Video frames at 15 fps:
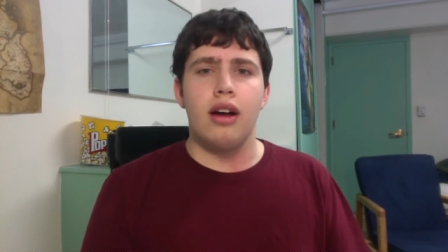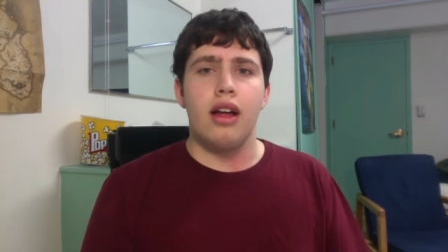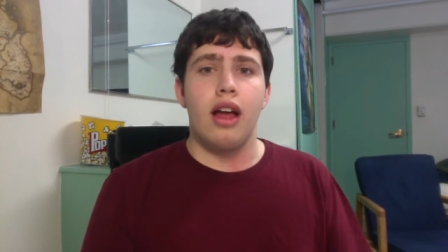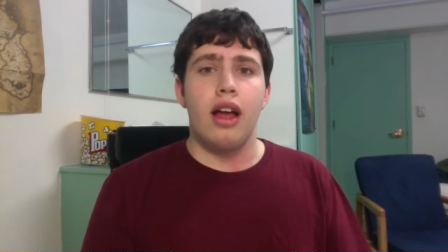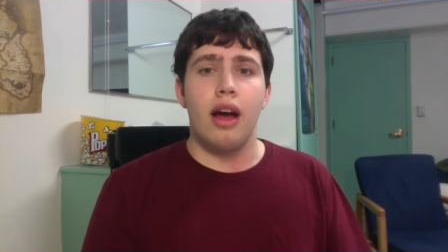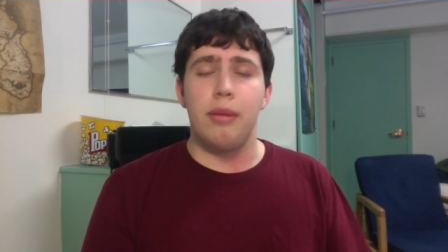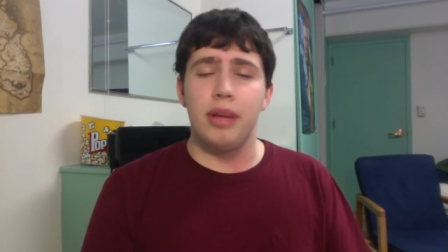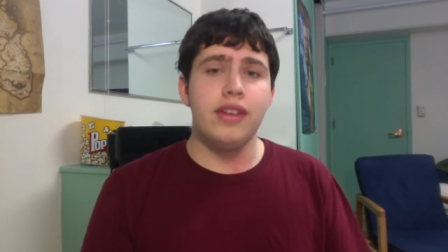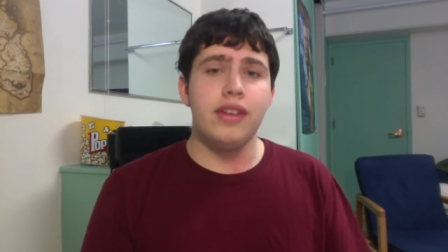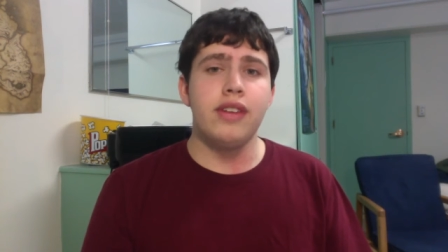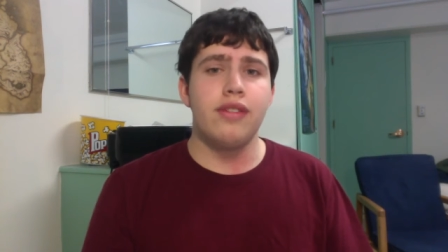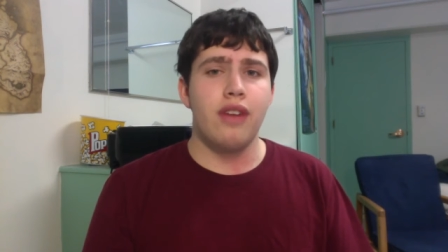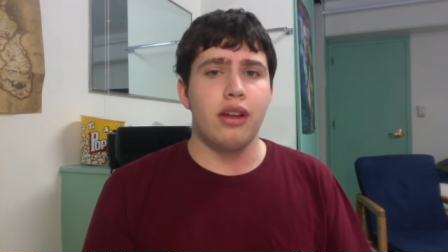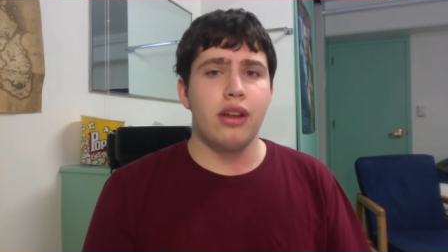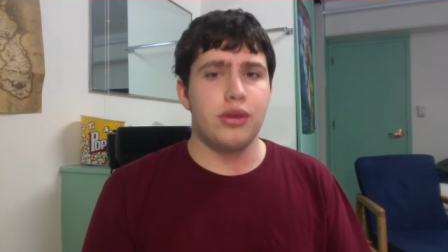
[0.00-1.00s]
Oblivion
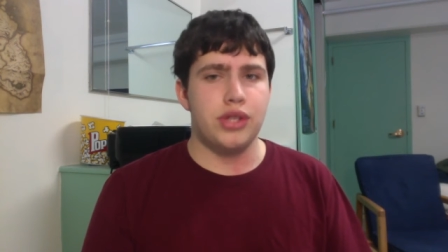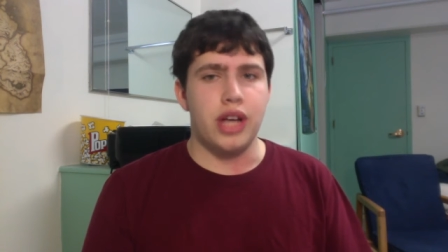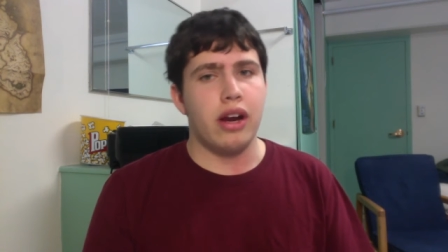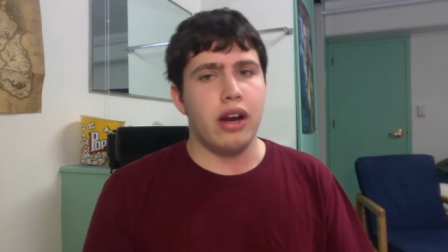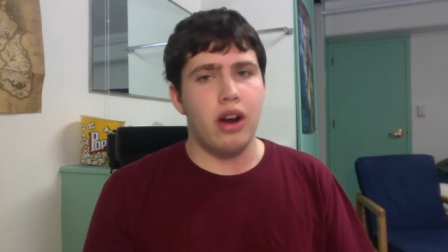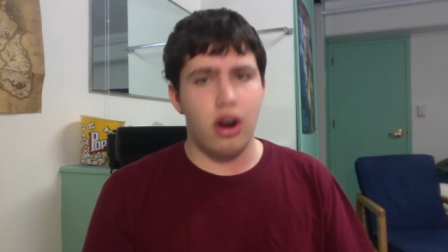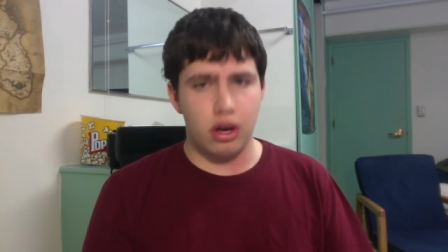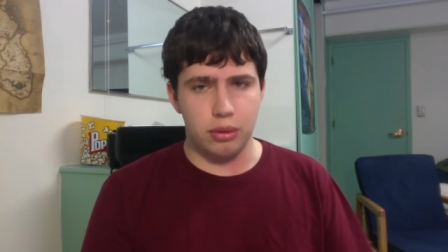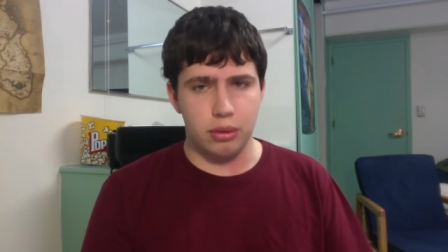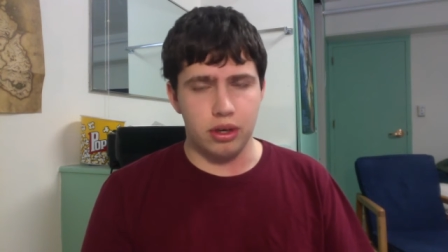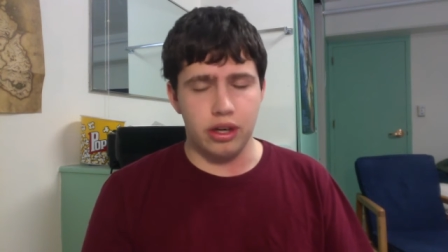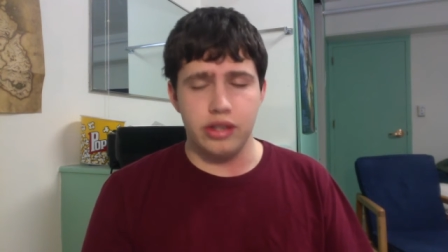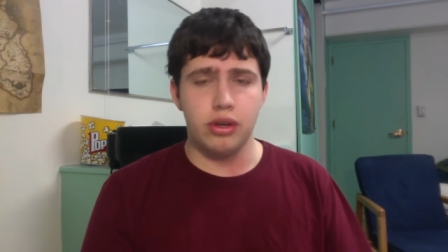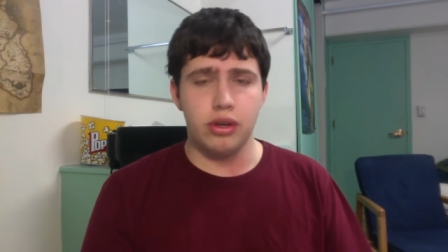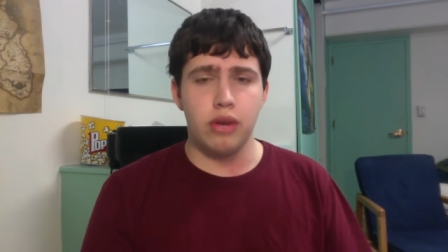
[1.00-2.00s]
follows Jack Harper, a
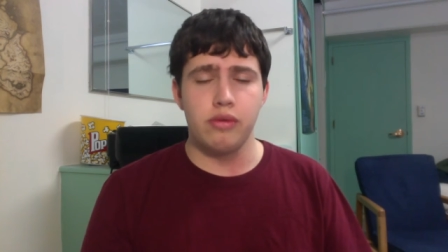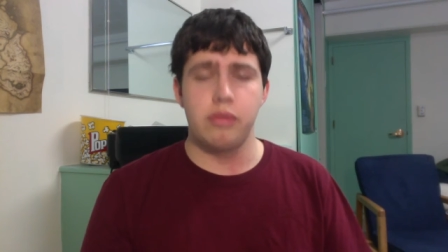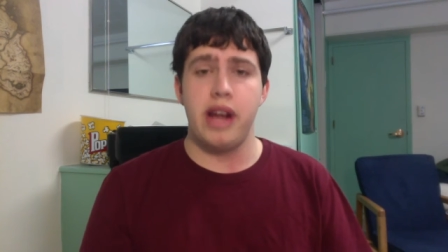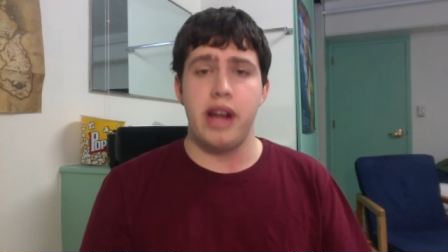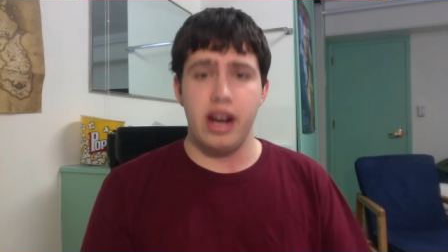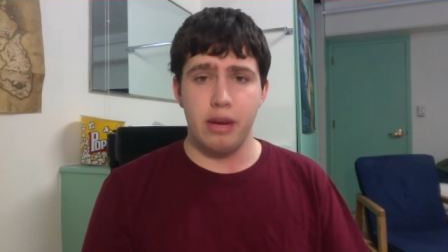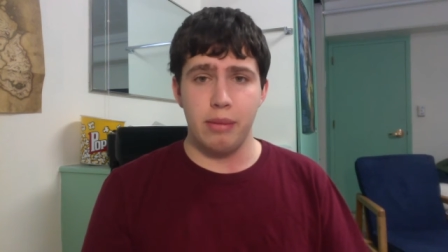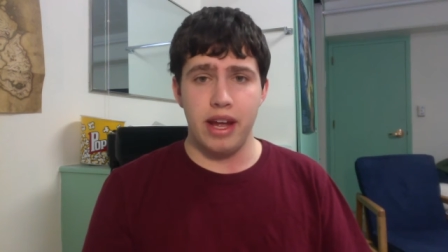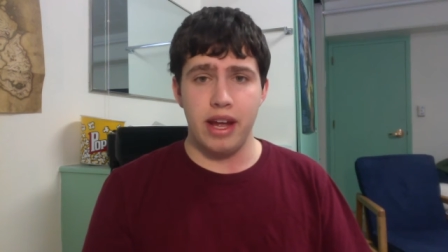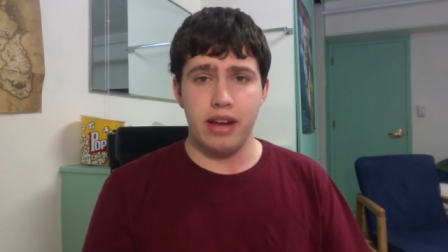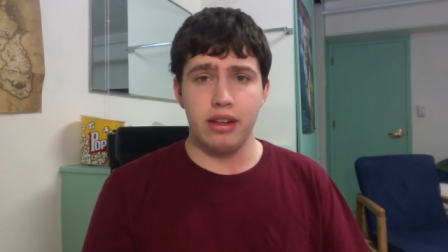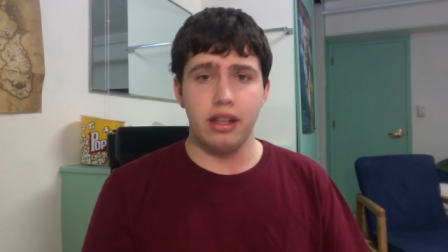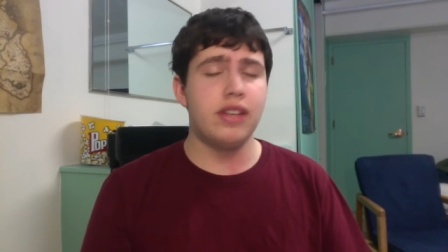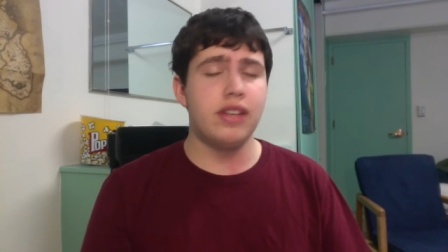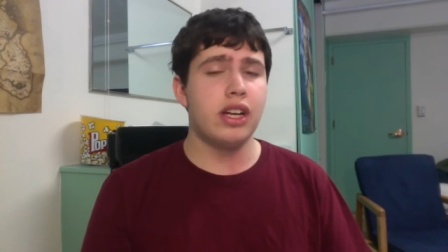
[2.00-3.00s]
drone repairman
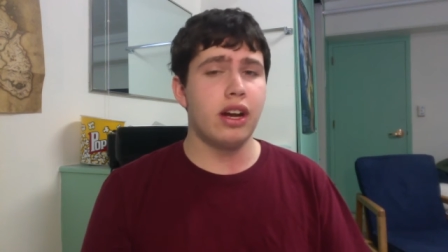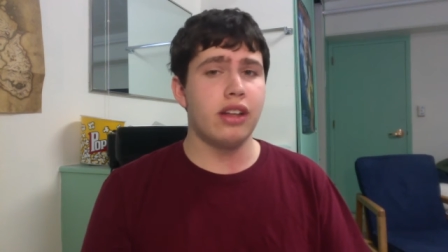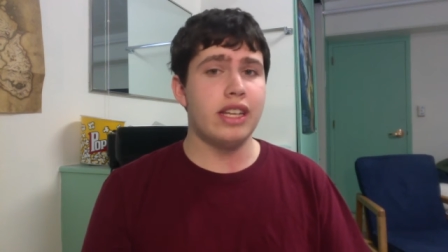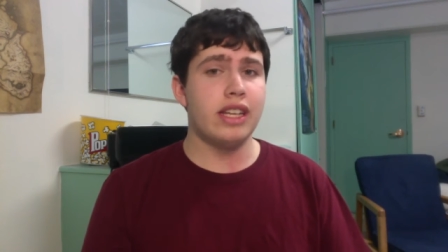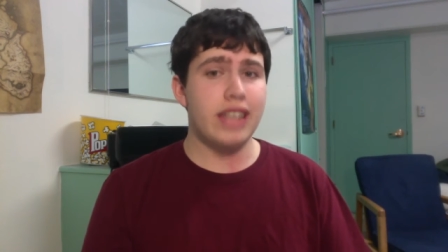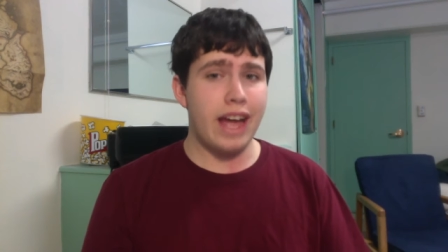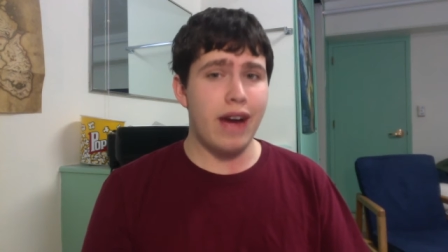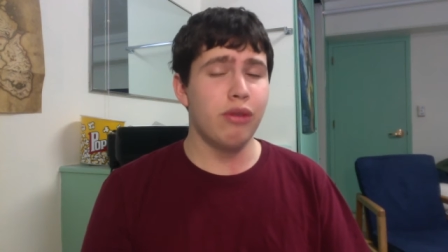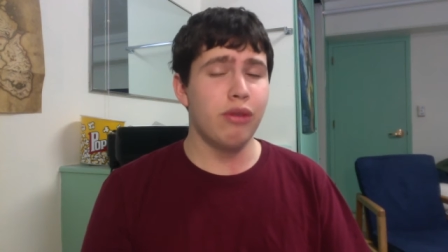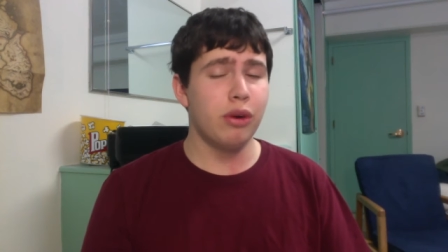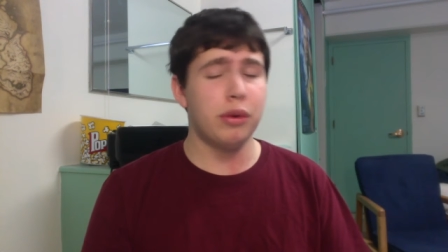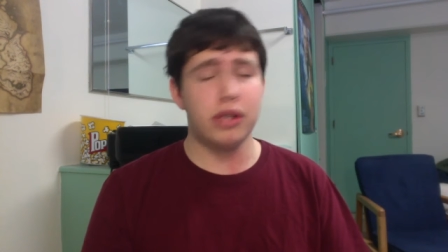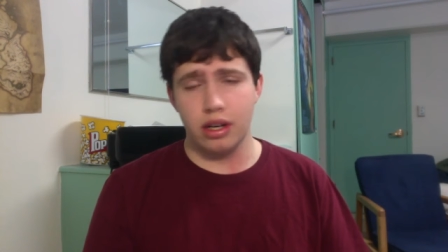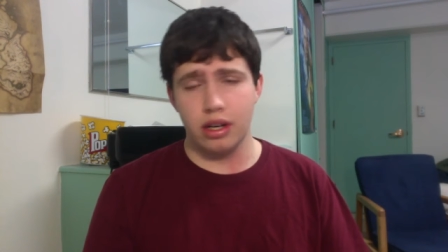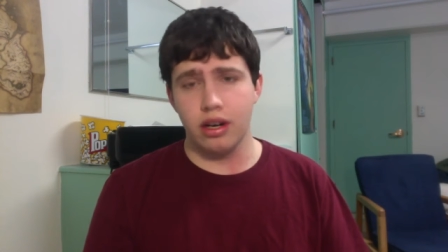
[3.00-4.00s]
living on the
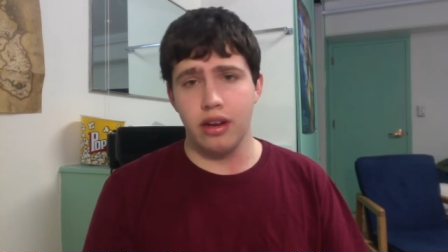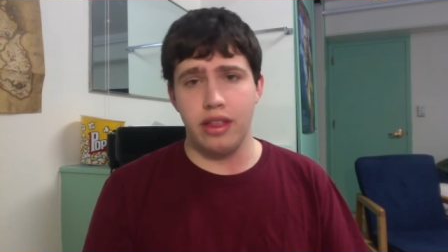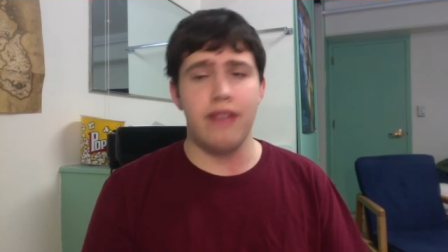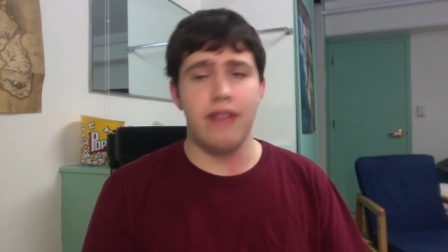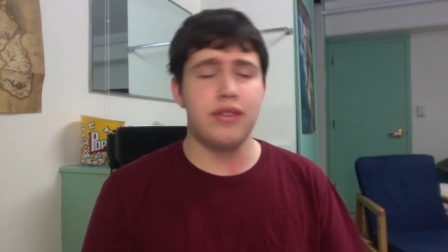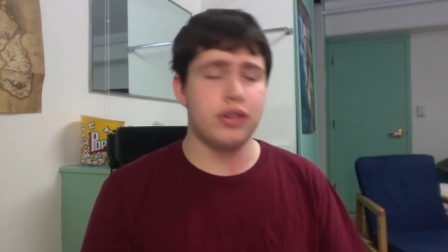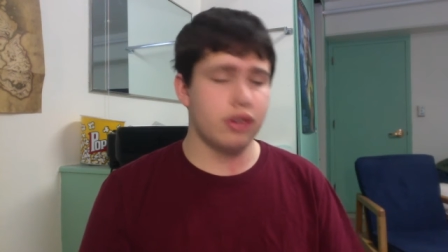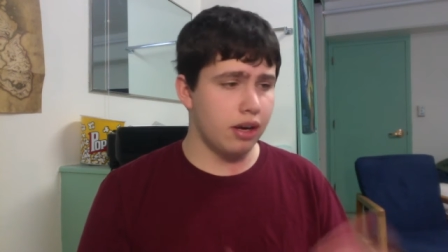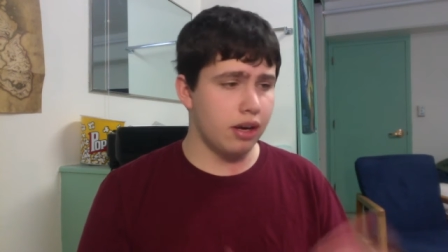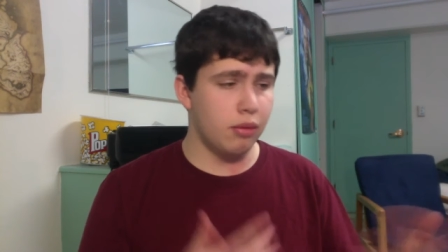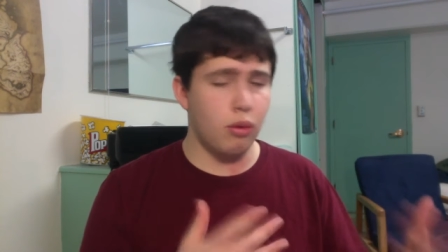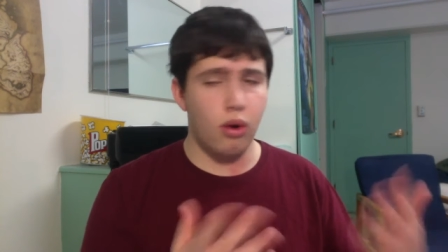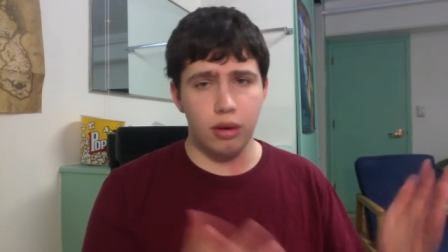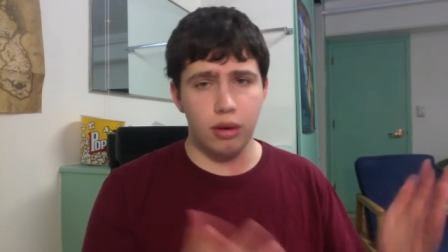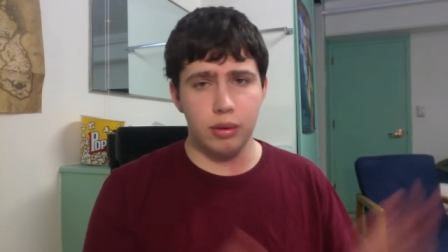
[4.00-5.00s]
now-ruined Earth after a
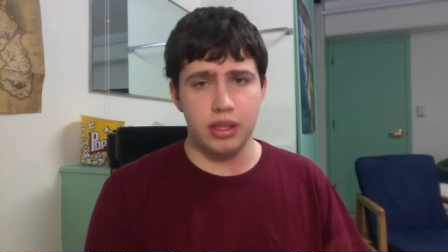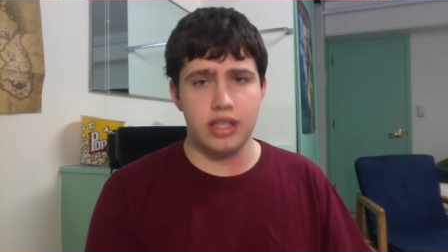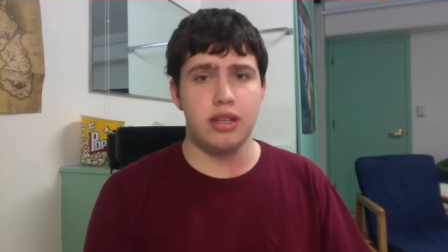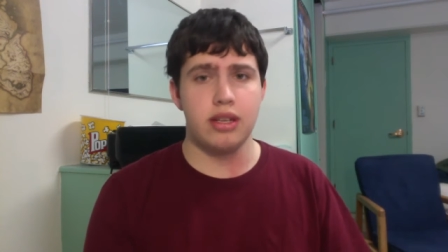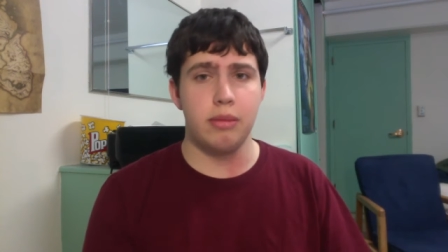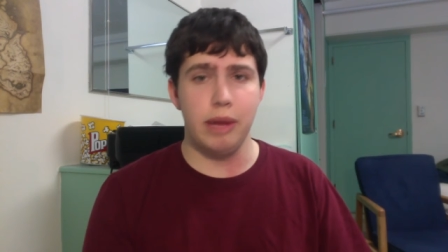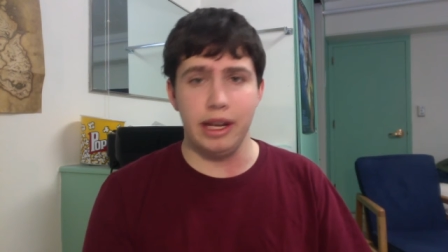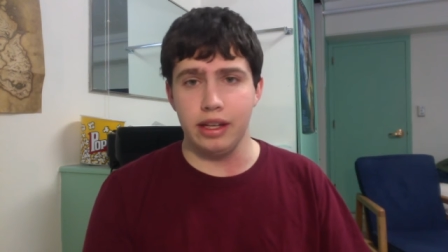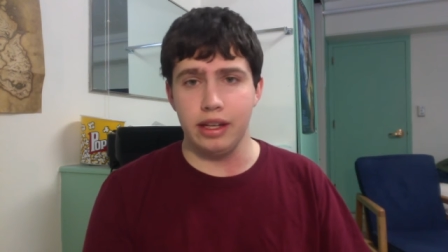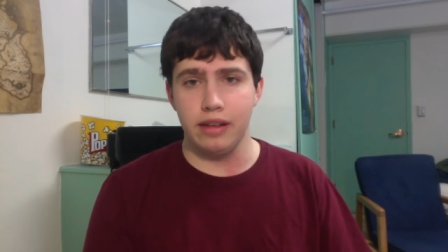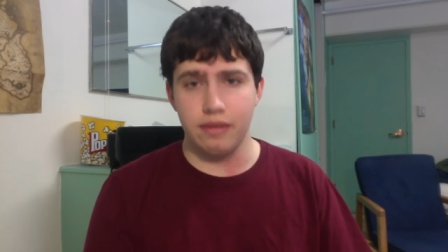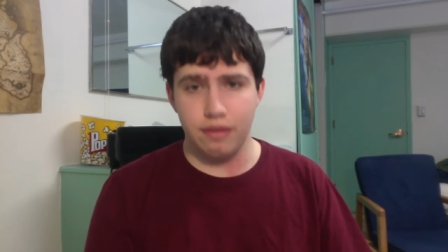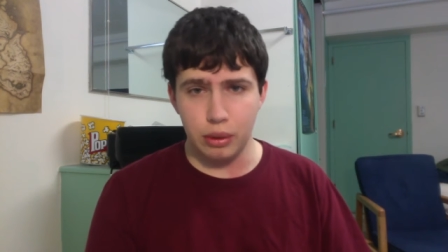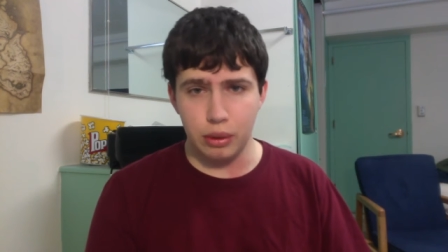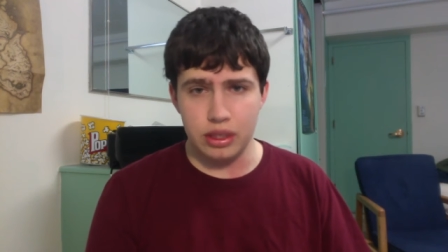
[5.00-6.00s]
war with some alien
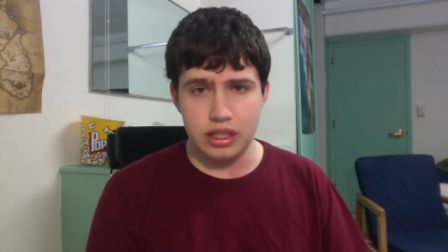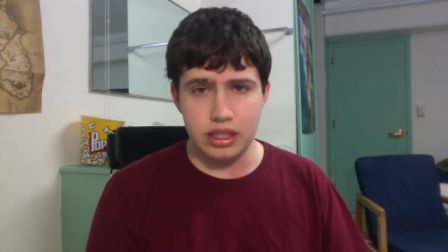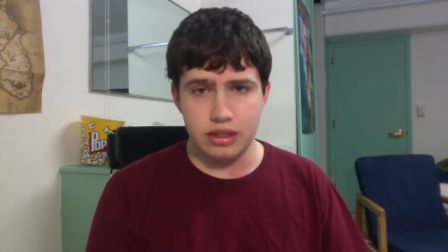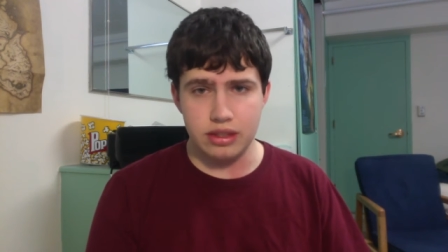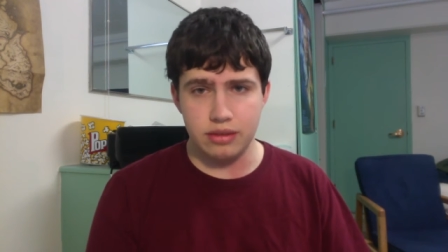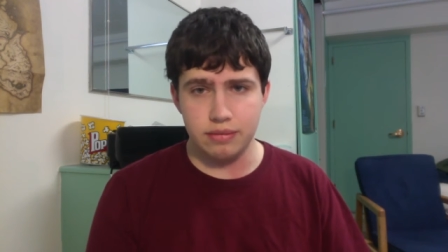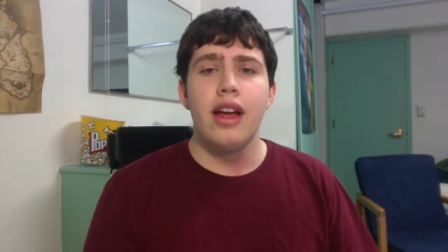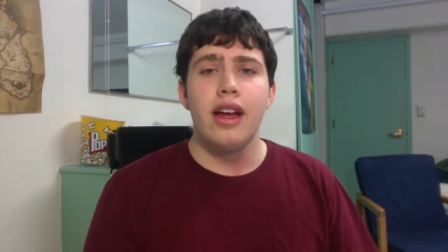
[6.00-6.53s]
forces.